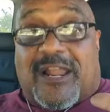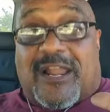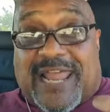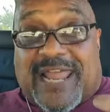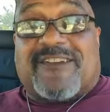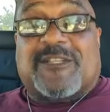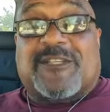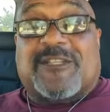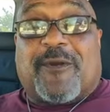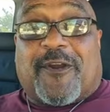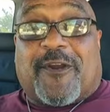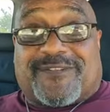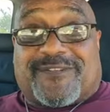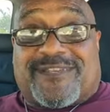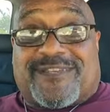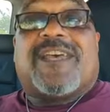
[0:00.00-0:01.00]
of
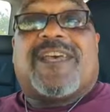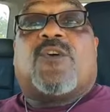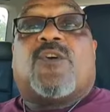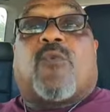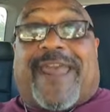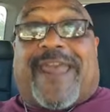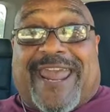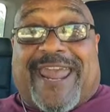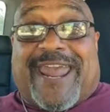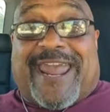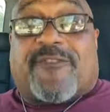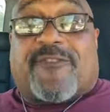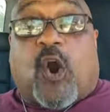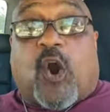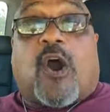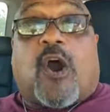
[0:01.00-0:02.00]
spirits. Wherever
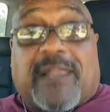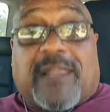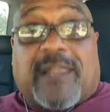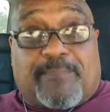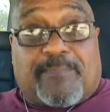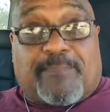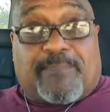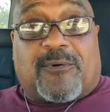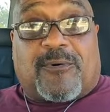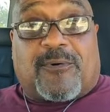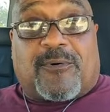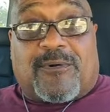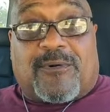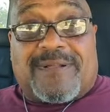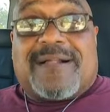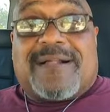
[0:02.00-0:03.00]
there are a lot of
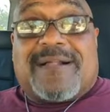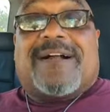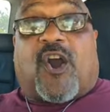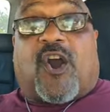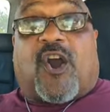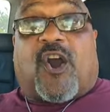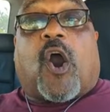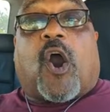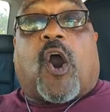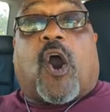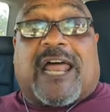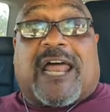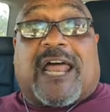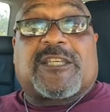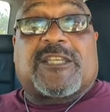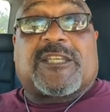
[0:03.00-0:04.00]
people, there are a
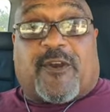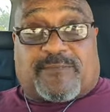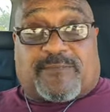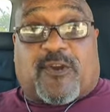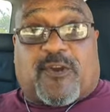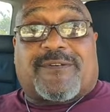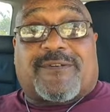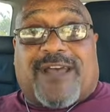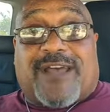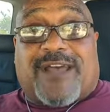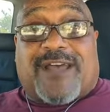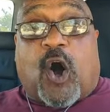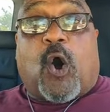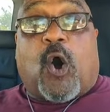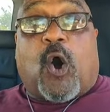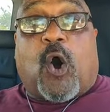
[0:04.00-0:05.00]
lot of spirits because
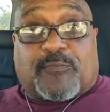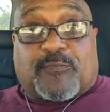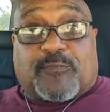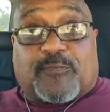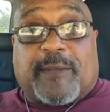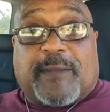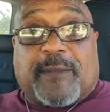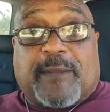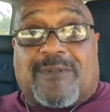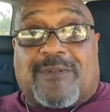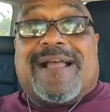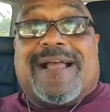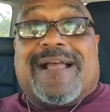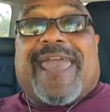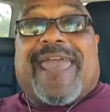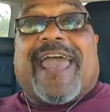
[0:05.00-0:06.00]
all those people
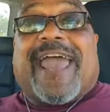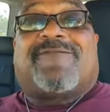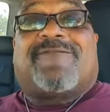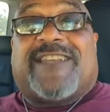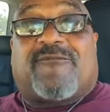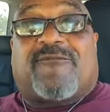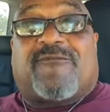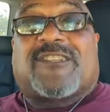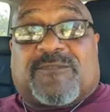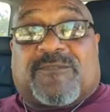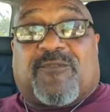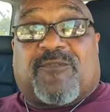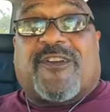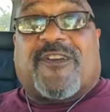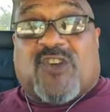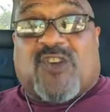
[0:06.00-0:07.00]
have different
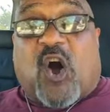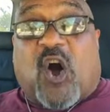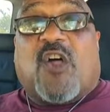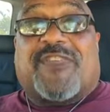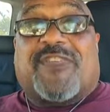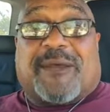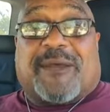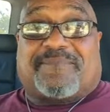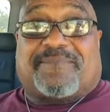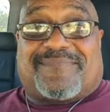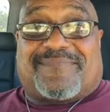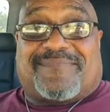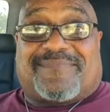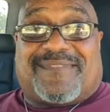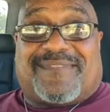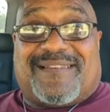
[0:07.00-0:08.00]
spirits on them.
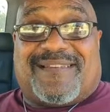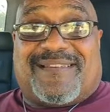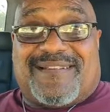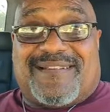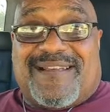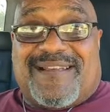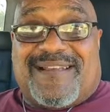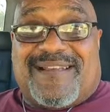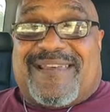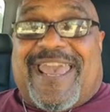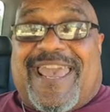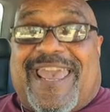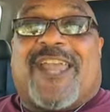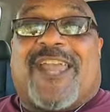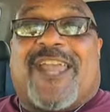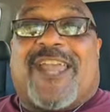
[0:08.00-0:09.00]

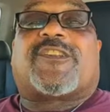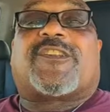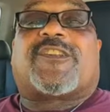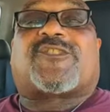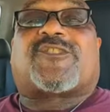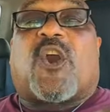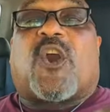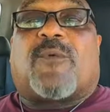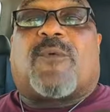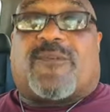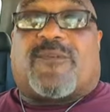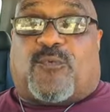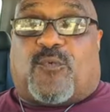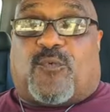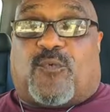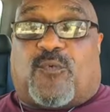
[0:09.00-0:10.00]
And your discernment
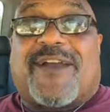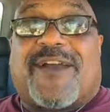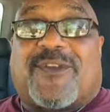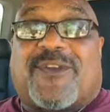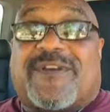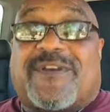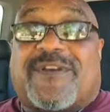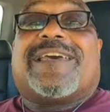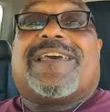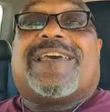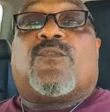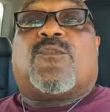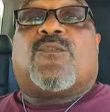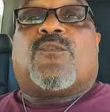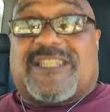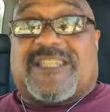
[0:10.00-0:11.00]
will tell you
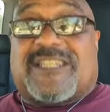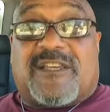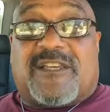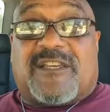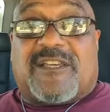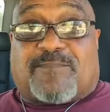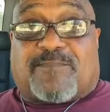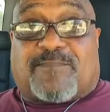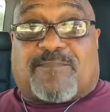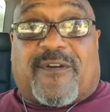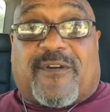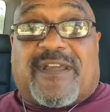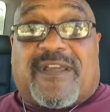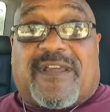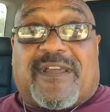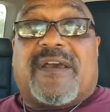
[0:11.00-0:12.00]
which spirit
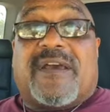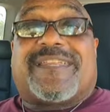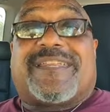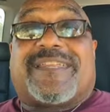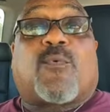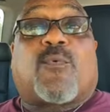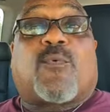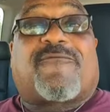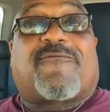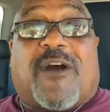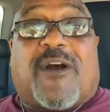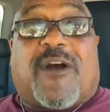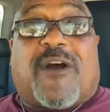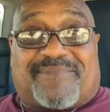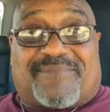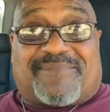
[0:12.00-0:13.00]
to get away from.
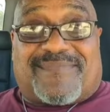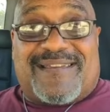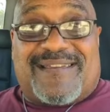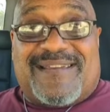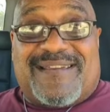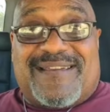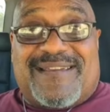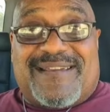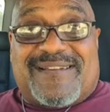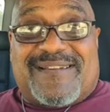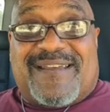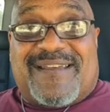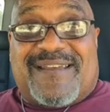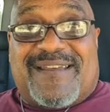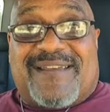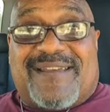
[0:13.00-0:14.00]

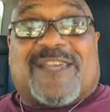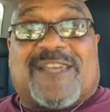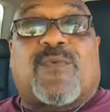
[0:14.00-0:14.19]
That's why you